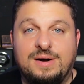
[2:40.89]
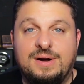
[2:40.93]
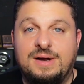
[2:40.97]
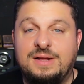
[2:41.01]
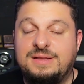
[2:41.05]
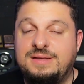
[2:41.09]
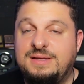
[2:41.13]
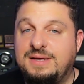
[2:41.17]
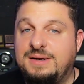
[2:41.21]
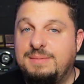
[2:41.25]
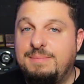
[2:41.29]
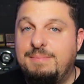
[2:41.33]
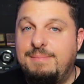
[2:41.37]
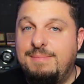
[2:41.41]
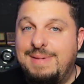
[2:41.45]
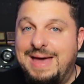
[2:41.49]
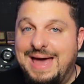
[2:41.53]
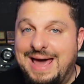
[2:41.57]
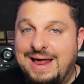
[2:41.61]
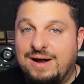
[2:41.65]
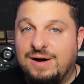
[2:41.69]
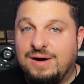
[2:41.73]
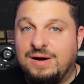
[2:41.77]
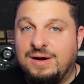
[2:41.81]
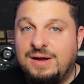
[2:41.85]
And it didn't
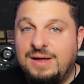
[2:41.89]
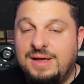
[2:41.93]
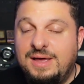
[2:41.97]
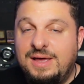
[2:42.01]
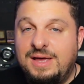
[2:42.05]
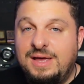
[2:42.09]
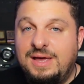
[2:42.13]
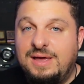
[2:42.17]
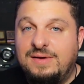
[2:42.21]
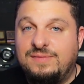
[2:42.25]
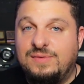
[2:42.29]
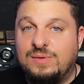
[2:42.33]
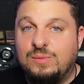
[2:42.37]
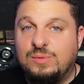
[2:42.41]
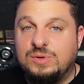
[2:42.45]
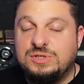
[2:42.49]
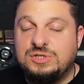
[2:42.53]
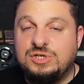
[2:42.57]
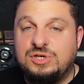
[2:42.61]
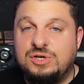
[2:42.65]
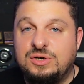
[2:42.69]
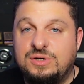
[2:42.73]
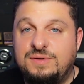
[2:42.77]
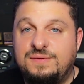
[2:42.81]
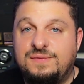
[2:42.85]
matter if it was
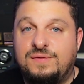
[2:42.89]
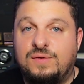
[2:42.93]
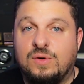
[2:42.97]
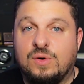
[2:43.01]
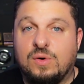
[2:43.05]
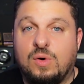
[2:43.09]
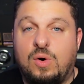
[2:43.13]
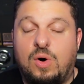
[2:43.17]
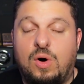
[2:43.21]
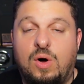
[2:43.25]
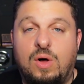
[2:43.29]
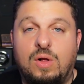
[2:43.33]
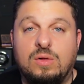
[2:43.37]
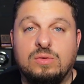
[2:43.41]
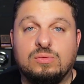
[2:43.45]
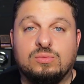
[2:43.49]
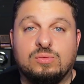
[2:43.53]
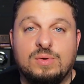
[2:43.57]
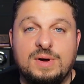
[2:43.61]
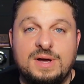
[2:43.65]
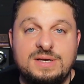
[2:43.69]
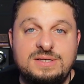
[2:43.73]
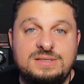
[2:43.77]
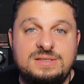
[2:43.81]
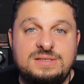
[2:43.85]
good for all
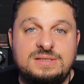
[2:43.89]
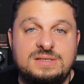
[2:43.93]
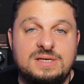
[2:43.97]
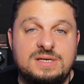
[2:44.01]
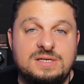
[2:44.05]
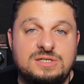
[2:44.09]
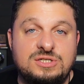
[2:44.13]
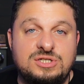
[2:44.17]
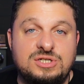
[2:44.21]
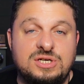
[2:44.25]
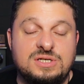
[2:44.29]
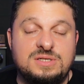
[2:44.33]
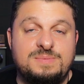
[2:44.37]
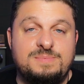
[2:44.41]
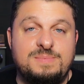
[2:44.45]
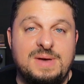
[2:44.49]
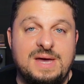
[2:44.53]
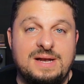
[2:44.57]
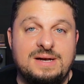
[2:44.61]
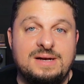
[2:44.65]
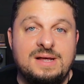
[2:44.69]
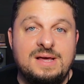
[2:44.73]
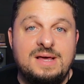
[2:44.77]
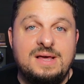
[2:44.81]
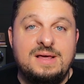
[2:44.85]
wrists. It just
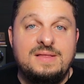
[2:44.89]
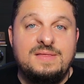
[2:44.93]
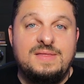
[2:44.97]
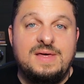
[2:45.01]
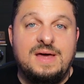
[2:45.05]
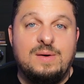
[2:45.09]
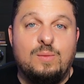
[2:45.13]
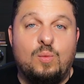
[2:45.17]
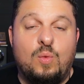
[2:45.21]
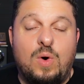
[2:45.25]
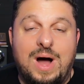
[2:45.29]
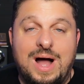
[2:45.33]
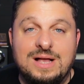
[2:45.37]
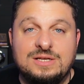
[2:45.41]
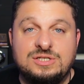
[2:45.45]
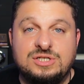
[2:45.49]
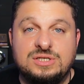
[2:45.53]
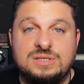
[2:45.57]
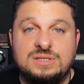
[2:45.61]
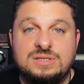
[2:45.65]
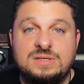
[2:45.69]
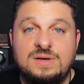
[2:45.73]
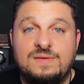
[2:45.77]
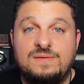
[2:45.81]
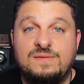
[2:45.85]
meant that
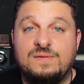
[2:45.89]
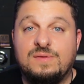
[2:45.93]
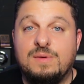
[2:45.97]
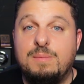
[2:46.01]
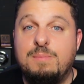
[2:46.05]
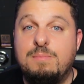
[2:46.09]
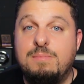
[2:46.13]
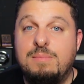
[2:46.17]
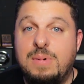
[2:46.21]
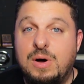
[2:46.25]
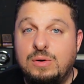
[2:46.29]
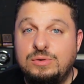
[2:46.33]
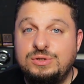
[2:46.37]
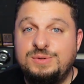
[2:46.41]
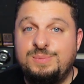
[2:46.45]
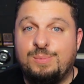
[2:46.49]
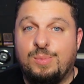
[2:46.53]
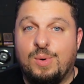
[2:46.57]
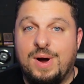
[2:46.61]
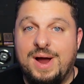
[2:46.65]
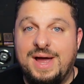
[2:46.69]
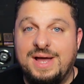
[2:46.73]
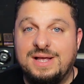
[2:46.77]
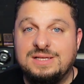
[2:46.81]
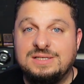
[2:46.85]
watches from most
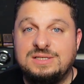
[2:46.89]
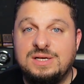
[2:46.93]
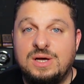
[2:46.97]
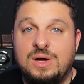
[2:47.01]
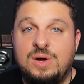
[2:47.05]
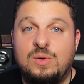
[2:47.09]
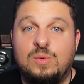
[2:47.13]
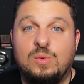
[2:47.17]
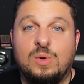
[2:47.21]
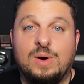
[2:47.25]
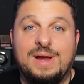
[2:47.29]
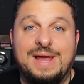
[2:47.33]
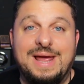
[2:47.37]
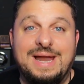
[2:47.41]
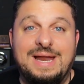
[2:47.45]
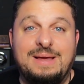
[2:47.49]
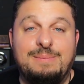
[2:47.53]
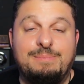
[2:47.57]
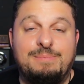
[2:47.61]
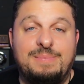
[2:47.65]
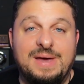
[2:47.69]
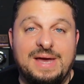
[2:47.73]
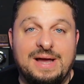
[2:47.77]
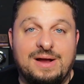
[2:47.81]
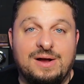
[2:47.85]
brands were
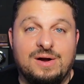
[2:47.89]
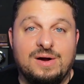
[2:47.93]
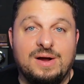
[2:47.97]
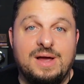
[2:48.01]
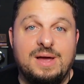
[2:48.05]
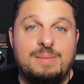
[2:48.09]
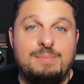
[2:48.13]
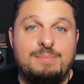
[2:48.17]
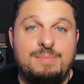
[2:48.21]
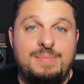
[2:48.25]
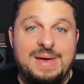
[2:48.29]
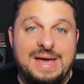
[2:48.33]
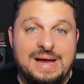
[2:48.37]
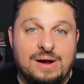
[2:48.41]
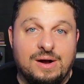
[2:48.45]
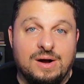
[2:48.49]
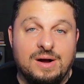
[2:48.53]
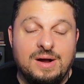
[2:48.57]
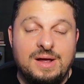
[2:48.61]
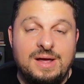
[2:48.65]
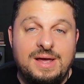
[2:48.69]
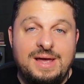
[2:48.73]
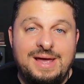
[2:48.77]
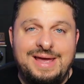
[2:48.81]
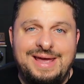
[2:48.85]
getting bigger and
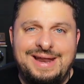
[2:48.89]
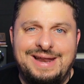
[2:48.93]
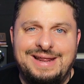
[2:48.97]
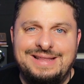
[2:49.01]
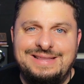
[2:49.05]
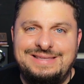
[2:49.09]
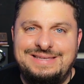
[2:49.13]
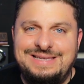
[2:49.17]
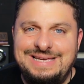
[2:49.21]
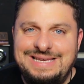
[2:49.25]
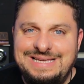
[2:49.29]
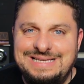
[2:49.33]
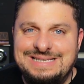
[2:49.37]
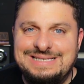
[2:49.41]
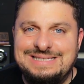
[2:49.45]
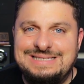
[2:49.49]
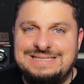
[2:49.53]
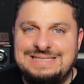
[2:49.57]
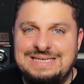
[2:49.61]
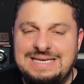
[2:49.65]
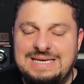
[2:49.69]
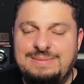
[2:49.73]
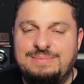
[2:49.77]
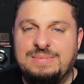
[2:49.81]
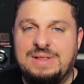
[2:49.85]
bigger. And it didn't
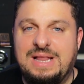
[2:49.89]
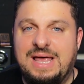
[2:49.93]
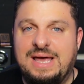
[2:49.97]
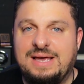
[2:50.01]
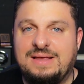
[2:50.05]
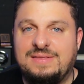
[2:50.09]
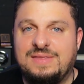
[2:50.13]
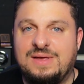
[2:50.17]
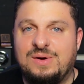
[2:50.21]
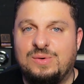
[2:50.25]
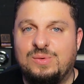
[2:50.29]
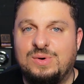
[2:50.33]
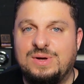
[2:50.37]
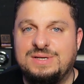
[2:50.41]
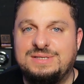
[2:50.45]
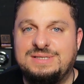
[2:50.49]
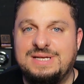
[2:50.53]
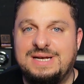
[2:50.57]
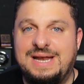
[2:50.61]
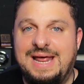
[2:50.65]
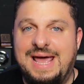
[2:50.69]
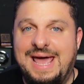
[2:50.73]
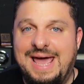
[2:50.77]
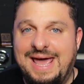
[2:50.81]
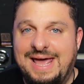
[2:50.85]
seem like there was
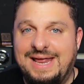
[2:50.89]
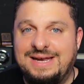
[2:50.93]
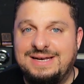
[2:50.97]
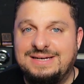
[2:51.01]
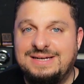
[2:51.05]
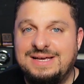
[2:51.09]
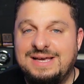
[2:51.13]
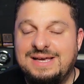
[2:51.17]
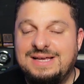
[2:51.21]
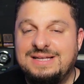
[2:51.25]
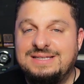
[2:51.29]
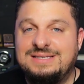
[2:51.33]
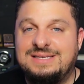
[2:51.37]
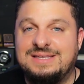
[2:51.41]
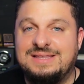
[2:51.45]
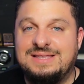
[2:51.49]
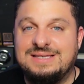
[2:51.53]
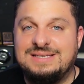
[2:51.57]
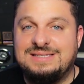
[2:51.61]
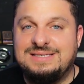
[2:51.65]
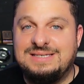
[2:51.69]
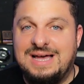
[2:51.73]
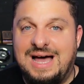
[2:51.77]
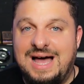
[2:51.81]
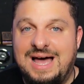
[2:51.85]
an end to the
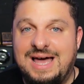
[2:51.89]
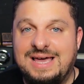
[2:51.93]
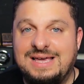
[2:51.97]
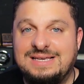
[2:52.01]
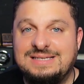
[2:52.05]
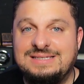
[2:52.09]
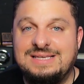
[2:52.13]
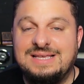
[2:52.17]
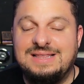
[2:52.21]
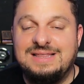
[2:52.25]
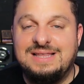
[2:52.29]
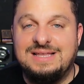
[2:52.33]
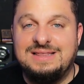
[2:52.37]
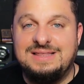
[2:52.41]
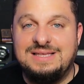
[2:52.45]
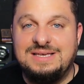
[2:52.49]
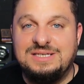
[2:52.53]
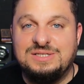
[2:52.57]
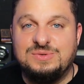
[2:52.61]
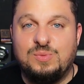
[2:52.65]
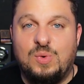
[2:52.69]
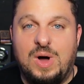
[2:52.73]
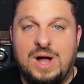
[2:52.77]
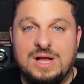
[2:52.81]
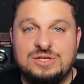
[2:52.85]
size that
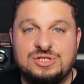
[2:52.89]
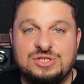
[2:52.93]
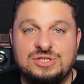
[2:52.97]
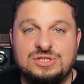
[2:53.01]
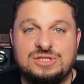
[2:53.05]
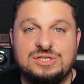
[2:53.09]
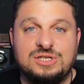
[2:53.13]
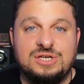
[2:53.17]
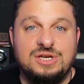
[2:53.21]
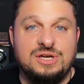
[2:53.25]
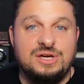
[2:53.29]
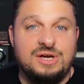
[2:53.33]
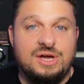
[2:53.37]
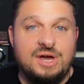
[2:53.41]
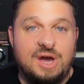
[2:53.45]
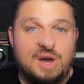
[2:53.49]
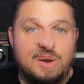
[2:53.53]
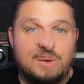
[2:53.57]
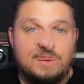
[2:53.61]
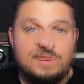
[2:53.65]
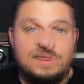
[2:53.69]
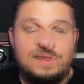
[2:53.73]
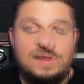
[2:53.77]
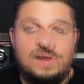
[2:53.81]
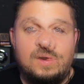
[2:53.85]
these watches can
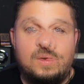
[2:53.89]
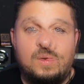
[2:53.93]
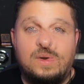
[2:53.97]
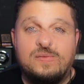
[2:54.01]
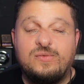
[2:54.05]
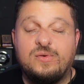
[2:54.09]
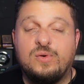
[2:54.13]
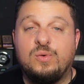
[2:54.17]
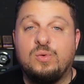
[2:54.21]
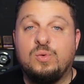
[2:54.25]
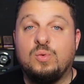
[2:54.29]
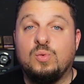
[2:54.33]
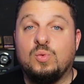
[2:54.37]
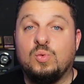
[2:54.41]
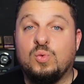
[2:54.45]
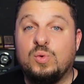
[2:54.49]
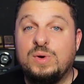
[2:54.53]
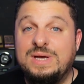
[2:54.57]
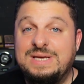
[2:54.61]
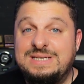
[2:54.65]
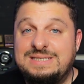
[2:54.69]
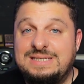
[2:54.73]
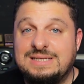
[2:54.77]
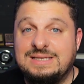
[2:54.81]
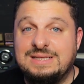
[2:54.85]
go. However,
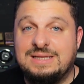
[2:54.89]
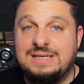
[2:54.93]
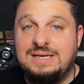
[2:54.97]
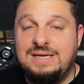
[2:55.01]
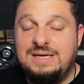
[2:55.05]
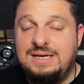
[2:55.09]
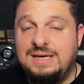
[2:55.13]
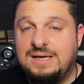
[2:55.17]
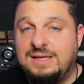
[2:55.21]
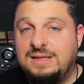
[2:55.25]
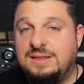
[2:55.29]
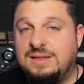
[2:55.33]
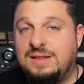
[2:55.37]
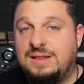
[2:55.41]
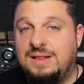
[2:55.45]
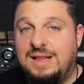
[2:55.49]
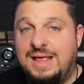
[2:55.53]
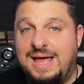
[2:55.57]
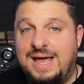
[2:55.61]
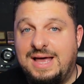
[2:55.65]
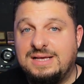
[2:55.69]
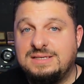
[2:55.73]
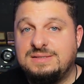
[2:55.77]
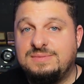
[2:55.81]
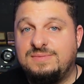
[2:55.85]
recently, in the
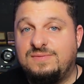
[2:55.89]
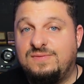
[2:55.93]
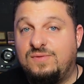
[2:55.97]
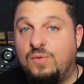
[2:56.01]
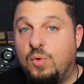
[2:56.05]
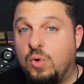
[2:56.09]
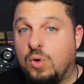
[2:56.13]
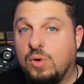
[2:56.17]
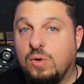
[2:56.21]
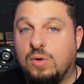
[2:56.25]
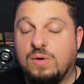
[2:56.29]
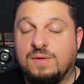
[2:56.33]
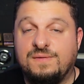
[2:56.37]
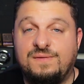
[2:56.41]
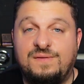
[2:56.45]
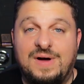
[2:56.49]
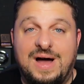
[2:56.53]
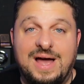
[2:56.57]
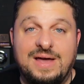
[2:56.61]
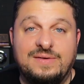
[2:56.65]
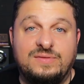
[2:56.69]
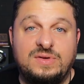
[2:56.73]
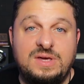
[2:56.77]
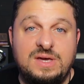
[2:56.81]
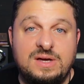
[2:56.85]
last 4 or
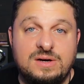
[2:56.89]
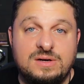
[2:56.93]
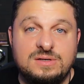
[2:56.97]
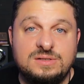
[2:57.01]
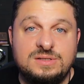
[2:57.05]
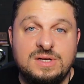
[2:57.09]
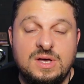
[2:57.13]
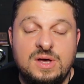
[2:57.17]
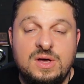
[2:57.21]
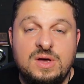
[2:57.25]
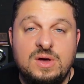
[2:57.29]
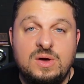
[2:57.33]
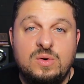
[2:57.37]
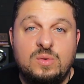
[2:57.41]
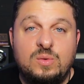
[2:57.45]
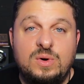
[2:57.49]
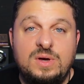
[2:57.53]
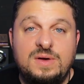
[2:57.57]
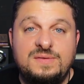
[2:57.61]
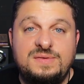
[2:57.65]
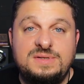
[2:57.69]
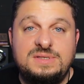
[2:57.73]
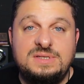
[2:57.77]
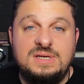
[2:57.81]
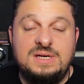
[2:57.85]
5 years,
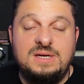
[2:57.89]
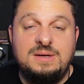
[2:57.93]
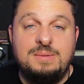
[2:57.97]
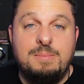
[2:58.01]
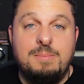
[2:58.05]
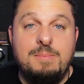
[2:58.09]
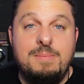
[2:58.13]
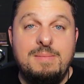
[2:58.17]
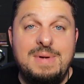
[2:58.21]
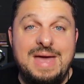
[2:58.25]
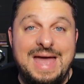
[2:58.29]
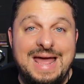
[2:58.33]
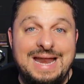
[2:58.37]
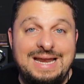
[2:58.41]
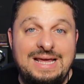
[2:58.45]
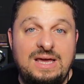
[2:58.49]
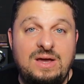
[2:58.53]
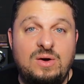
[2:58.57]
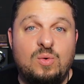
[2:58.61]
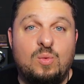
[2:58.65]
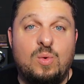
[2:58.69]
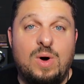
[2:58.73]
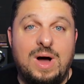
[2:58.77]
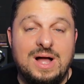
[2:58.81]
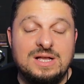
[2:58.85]
we've seen many
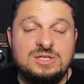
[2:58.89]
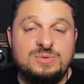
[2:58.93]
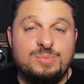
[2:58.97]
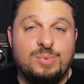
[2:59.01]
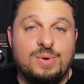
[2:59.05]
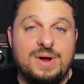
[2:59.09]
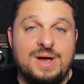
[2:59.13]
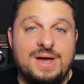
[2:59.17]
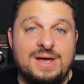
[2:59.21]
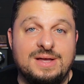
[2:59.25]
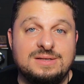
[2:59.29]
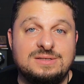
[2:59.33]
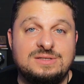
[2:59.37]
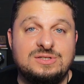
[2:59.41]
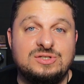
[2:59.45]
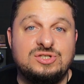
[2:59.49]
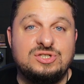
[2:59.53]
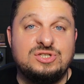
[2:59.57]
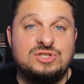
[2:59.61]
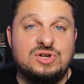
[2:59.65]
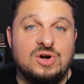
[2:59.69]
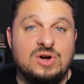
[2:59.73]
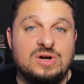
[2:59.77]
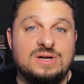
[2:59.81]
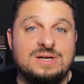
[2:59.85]
watch brands
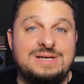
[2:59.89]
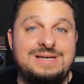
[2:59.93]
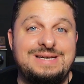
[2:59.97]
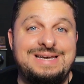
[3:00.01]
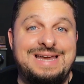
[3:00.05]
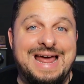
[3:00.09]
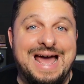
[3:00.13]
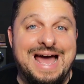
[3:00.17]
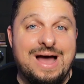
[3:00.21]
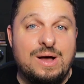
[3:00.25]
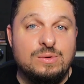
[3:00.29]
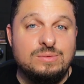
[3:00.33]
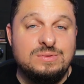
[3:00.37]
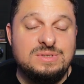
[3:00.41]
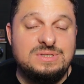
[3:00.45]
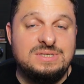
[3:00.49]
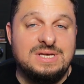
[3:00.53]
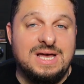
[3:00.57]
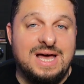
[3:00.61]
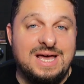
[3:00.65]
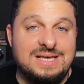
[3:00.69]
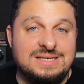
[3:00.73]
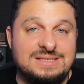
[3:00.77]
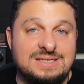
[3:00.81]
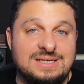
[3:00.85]
start
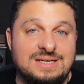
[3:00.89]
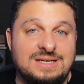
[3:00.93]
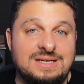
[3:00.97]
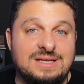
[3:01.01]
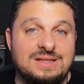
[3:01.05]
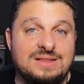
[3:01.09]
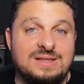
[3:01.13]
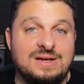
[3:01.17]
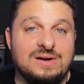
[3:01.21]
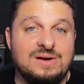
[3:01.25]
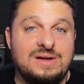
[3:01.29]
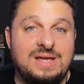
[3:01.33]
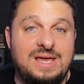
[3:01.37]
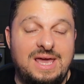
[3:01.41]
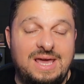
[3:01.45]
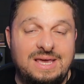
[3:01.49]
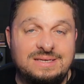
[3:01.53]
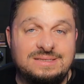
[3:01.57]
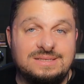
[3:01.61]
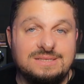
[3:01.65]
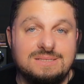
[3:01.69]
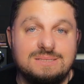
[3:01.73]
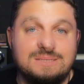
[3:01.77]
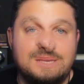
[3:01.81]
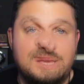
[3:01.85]
downsizing their
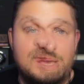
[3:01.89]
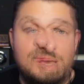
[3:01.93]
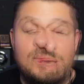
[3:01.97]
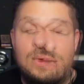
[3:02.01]
cases.